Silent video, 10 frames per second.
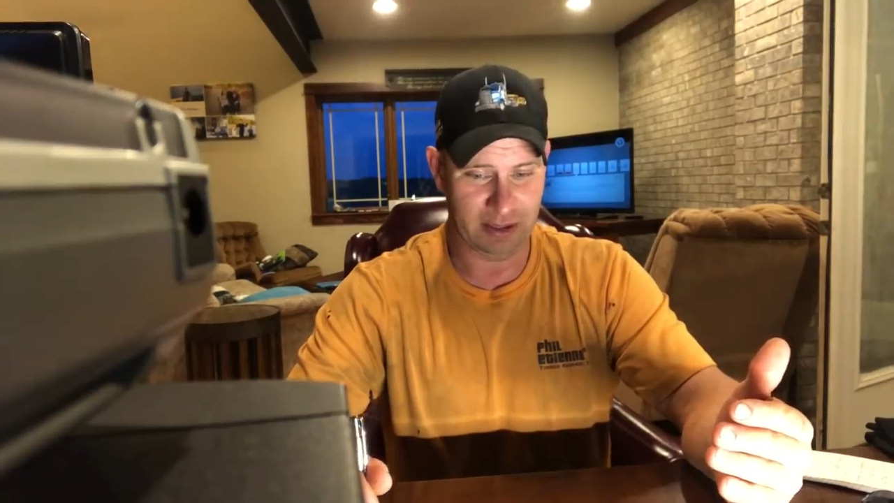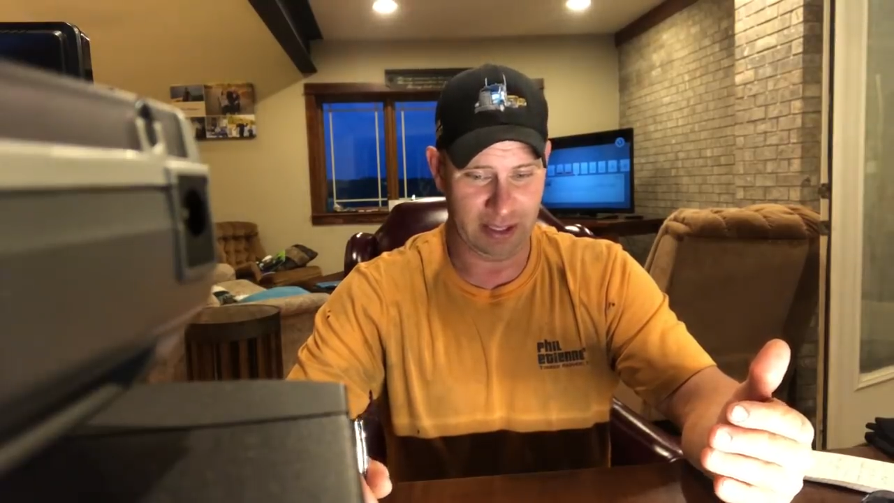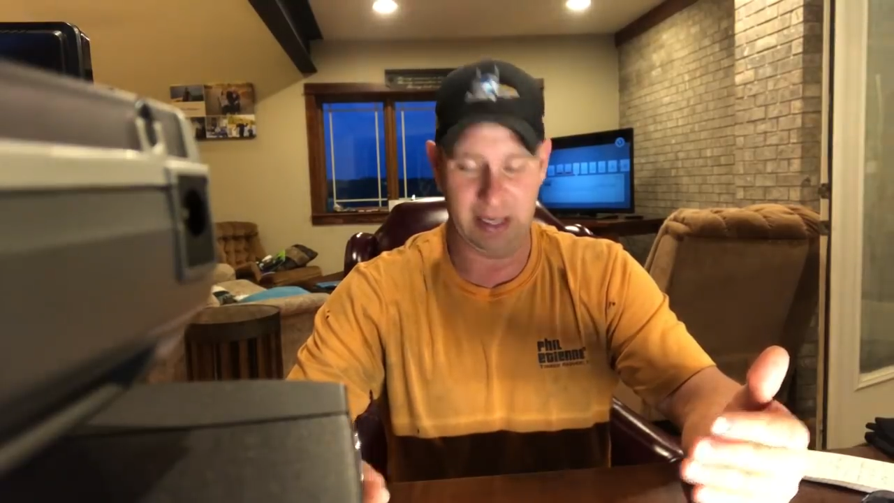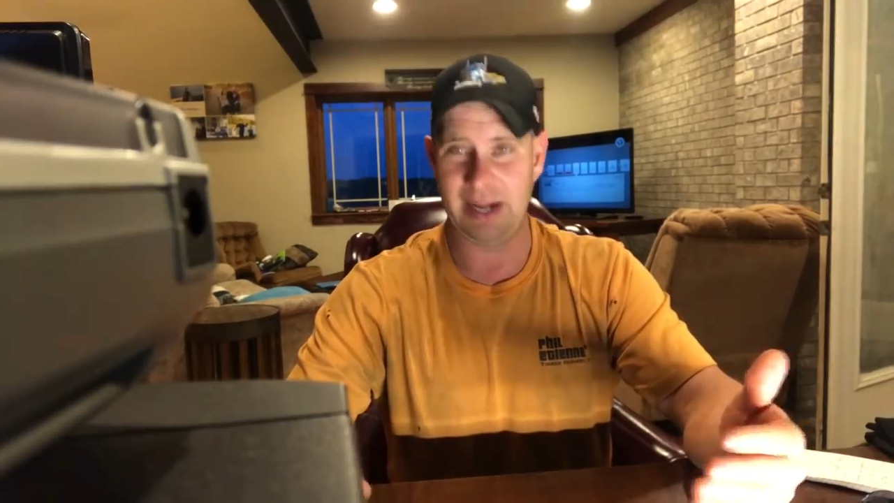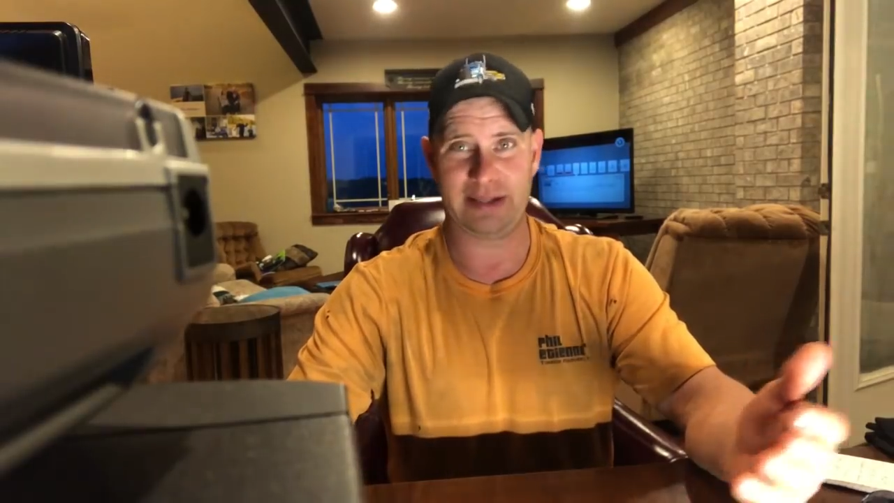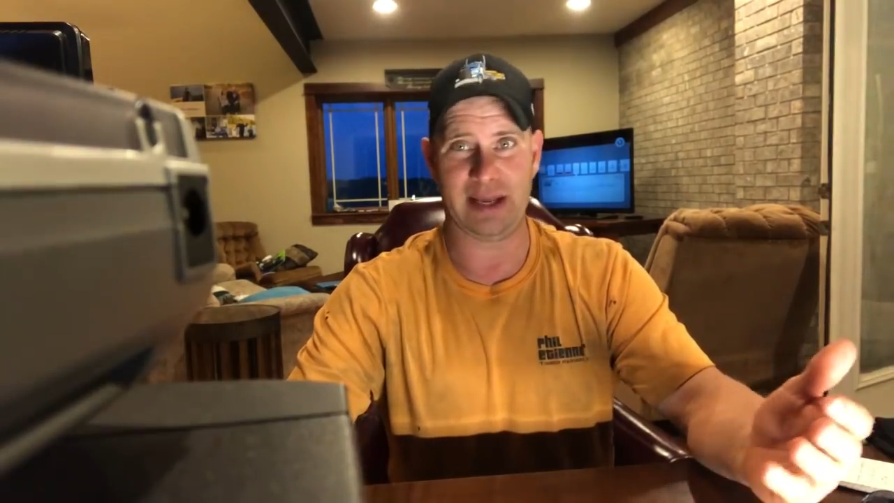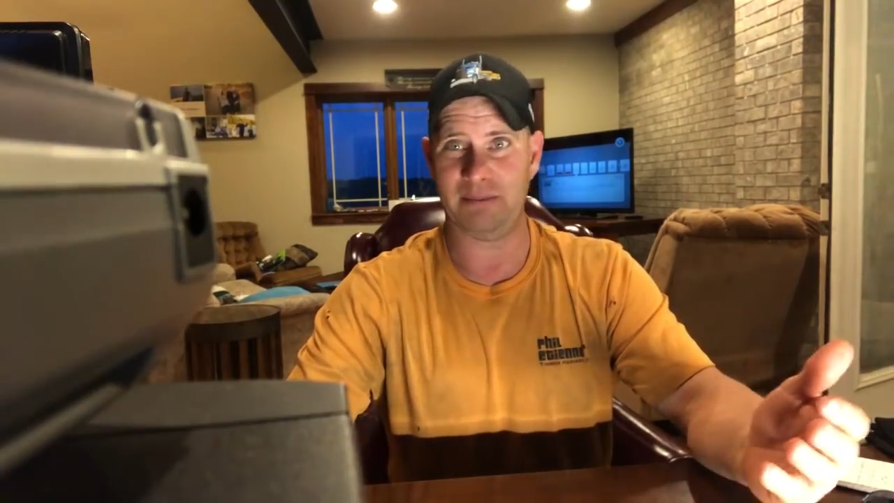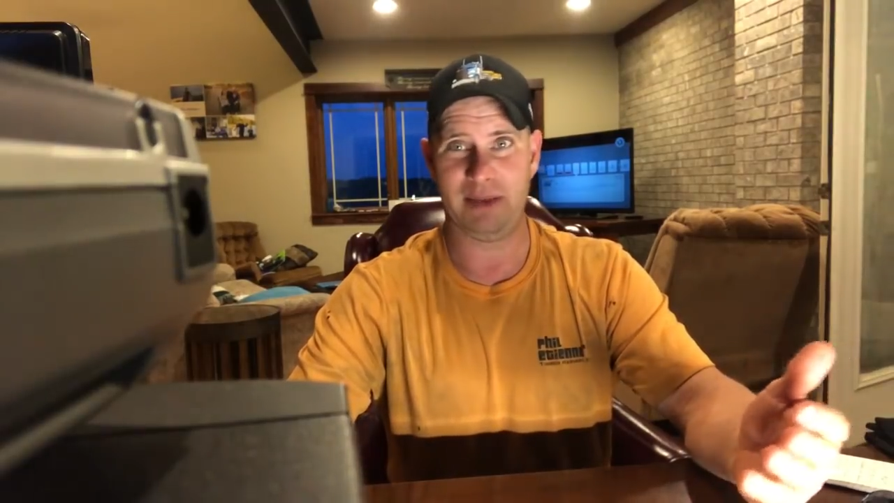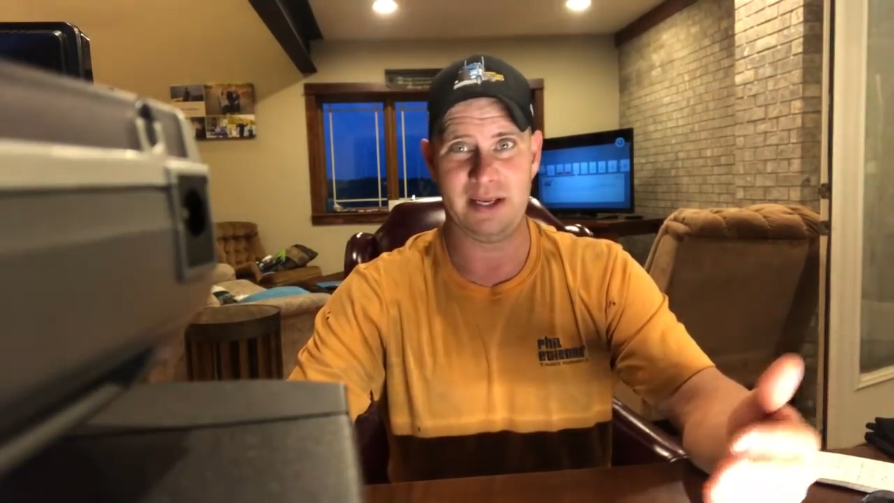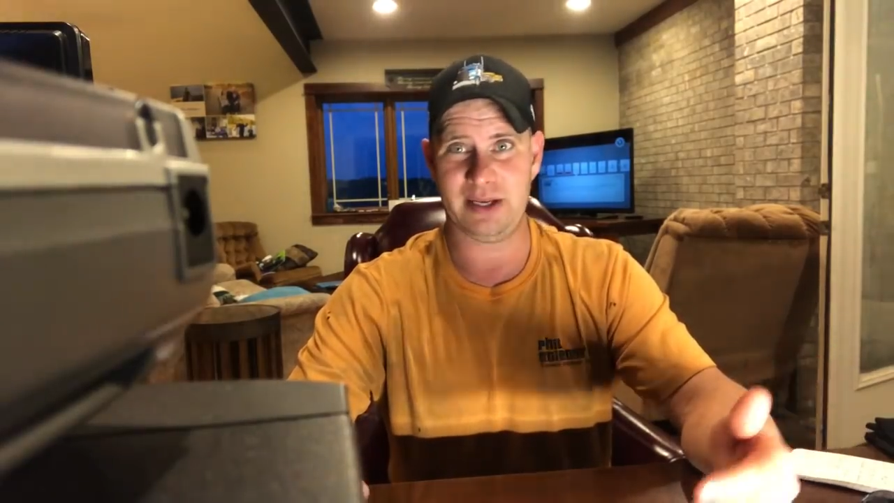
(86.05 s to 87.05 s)
And it ain't
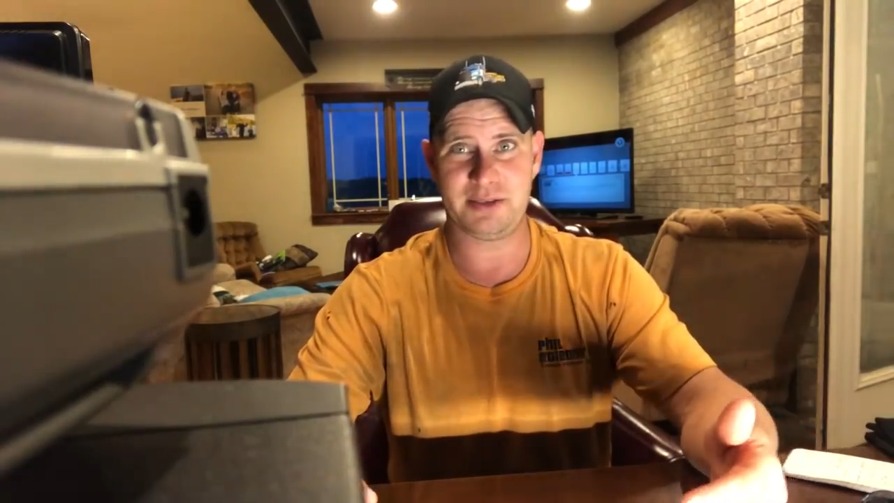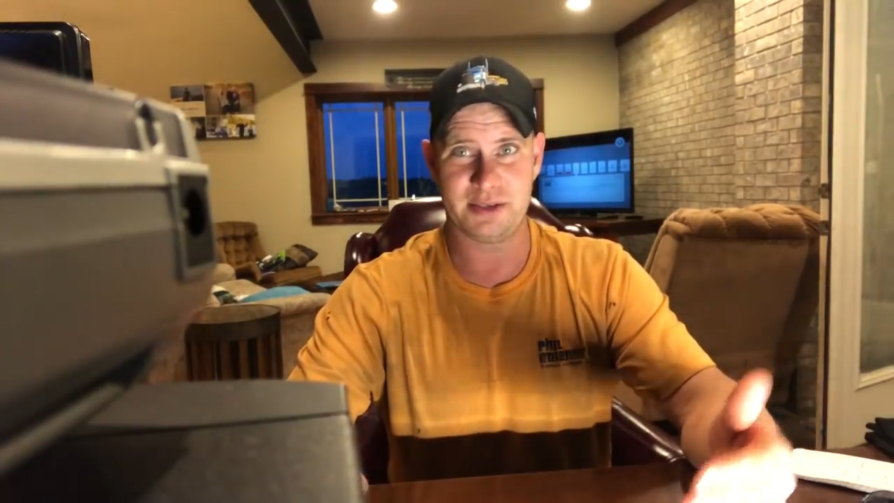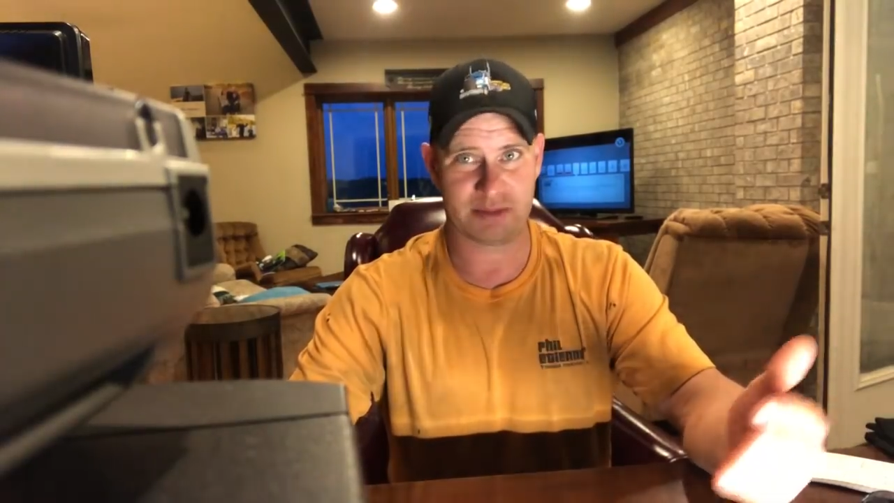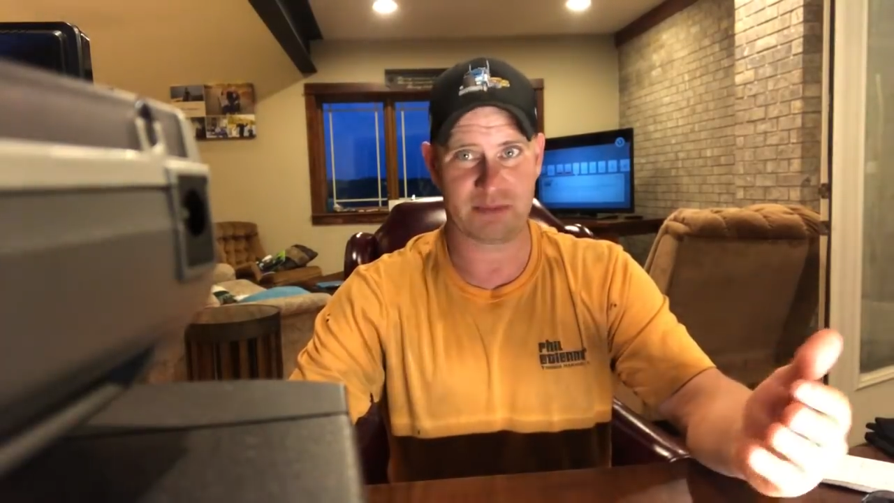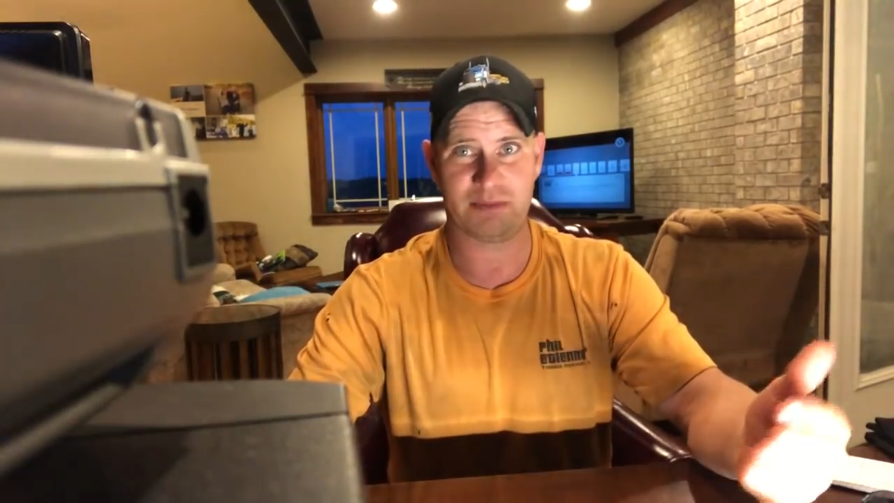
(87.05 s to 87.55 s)
that big, it's just